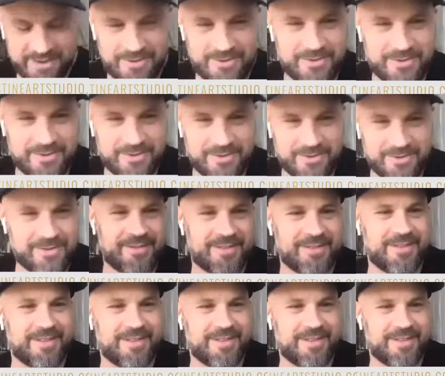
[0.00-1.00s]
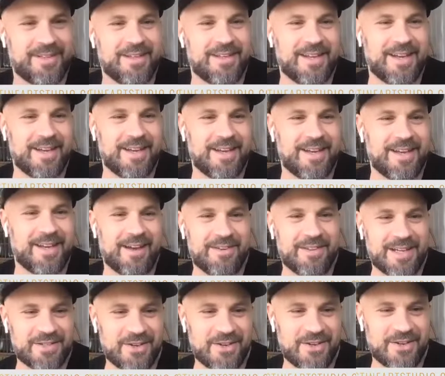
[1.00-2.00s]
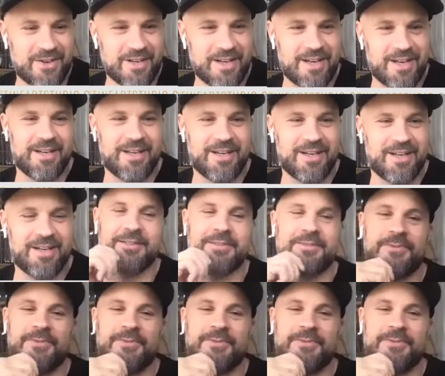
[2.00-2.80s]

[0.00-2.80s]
so awesome. Everything's good.